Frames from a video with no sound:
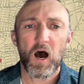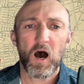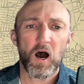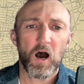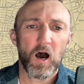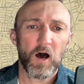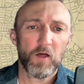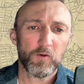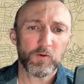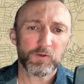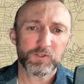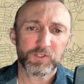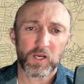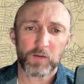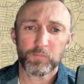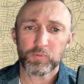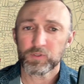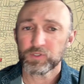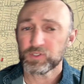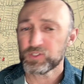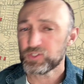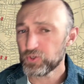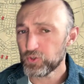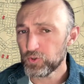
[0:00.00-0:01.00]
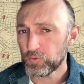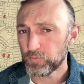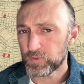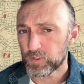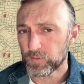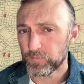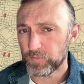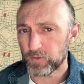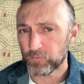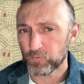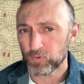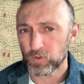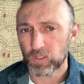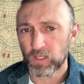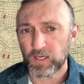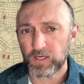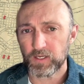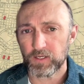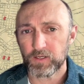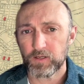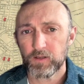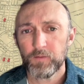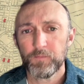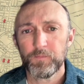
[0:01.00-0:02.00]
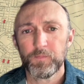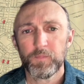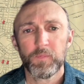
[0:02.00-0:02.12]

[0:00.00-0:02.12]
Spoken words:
others are presumed to be related.